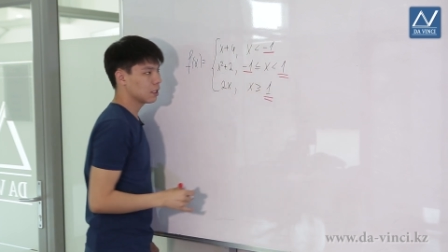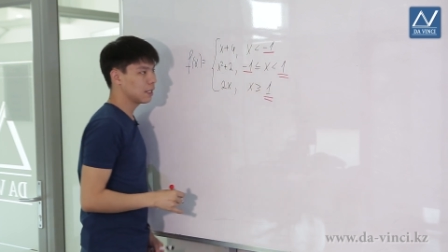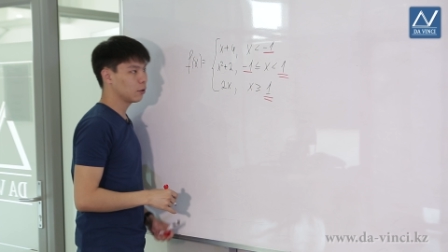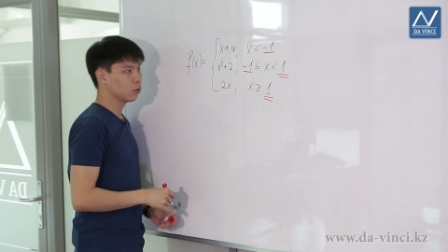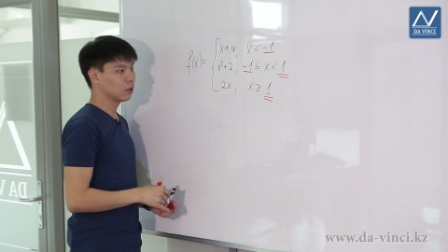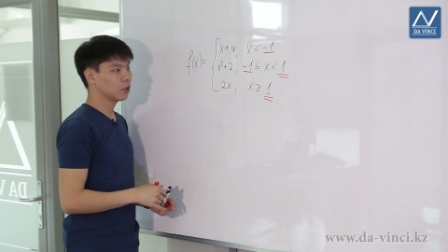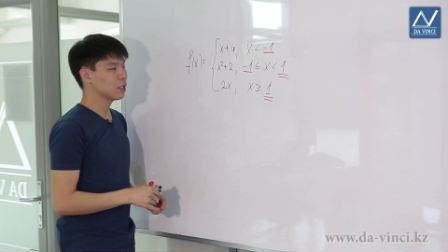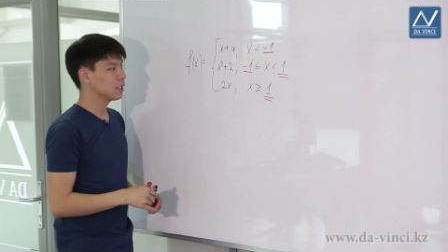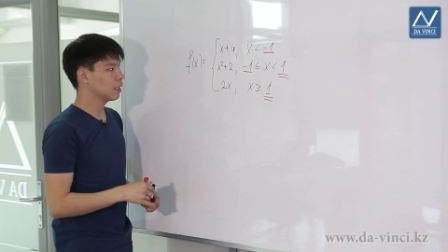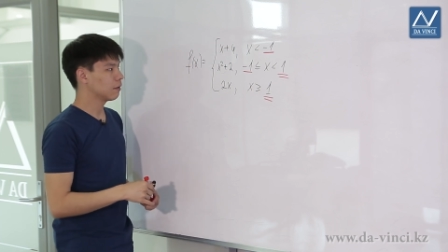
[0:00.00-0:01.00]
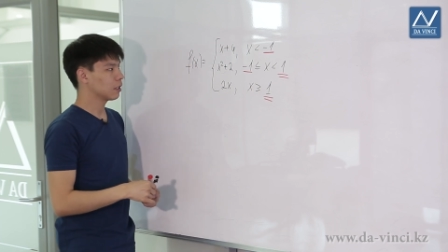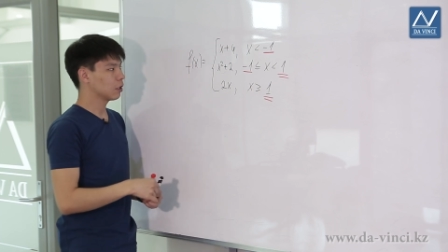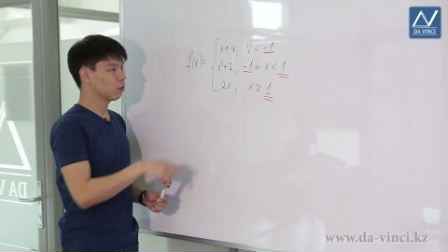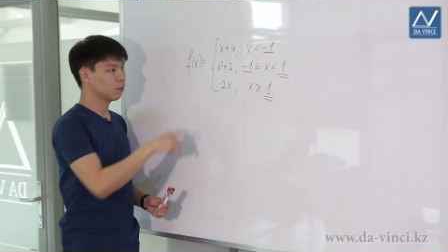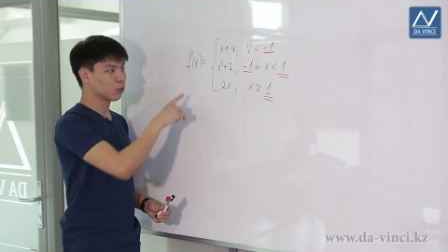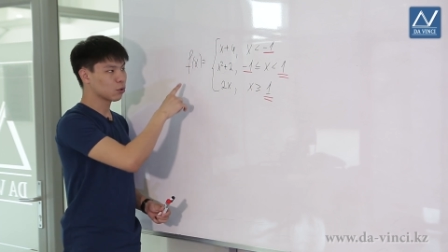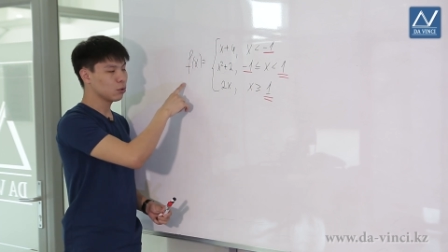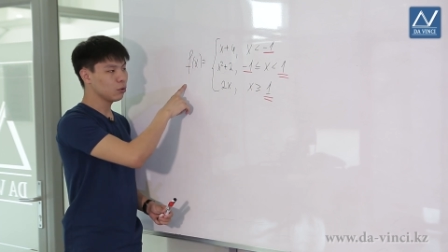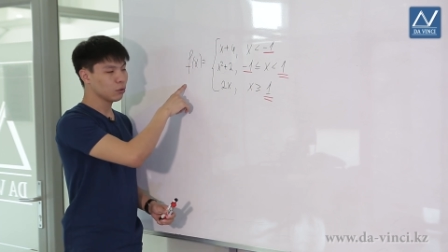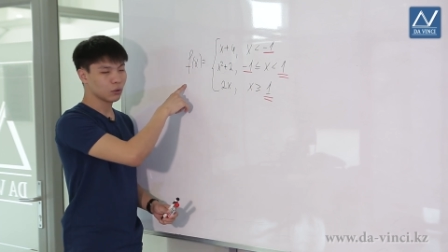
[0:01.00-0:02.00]
This function should be examined for
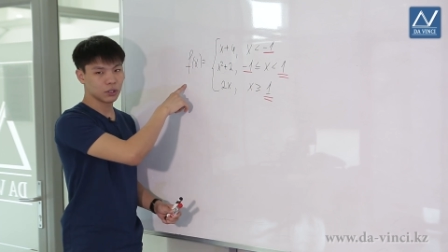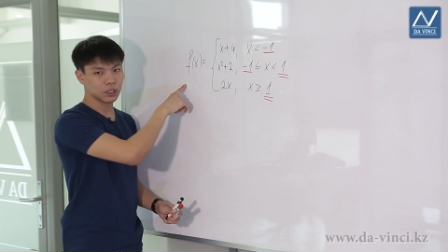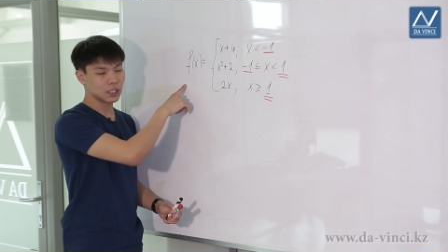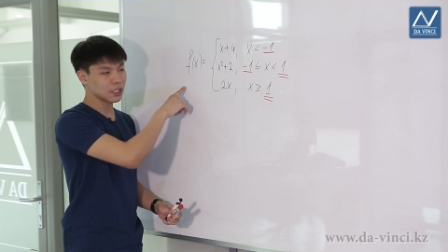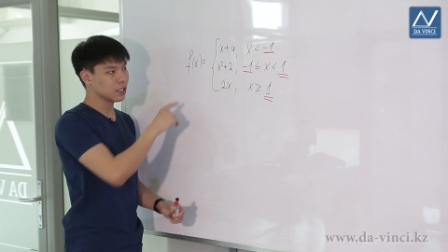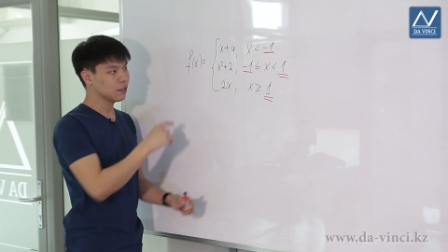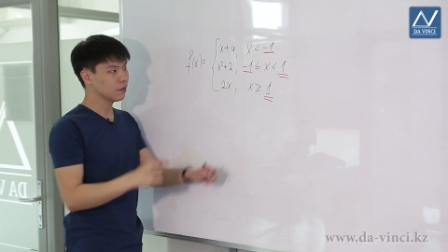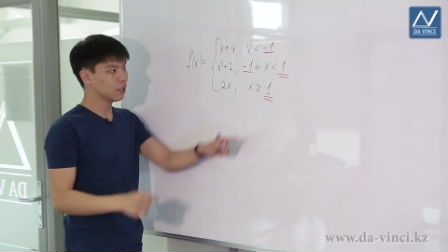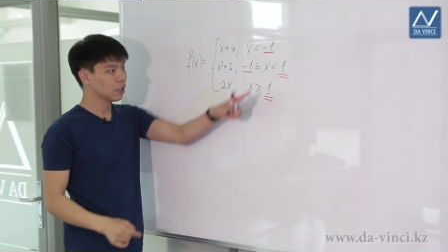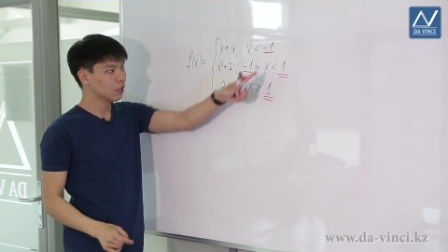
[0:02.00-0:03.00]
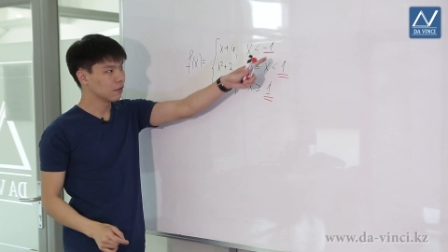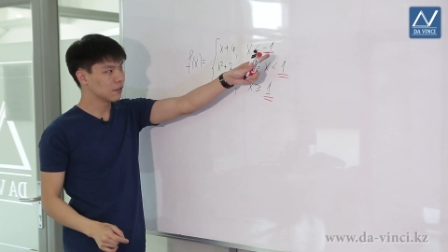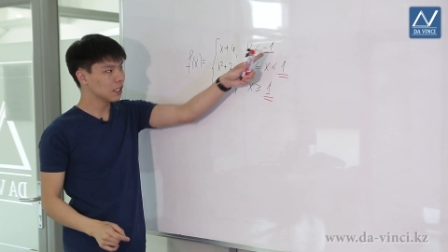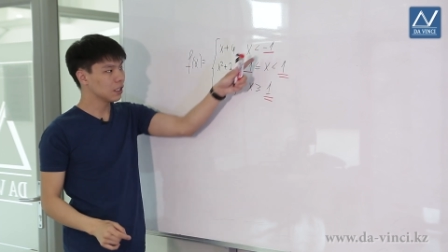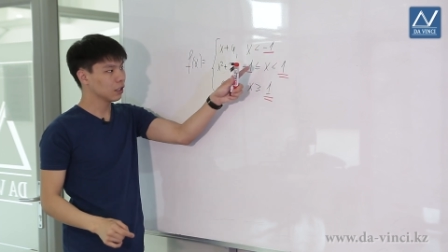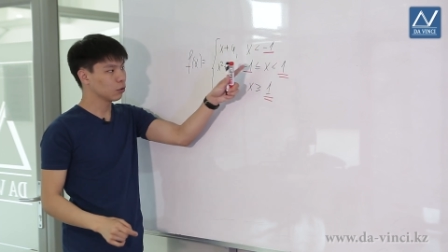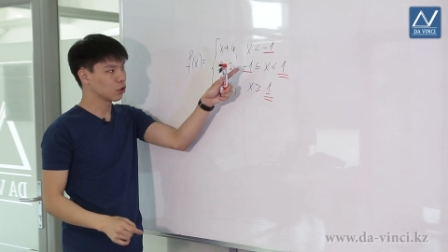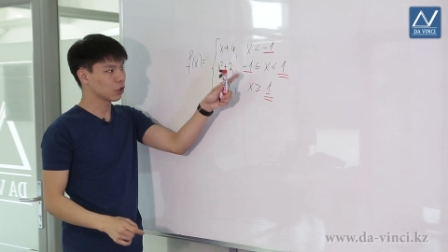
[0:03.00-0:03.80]
discontinuities at given points.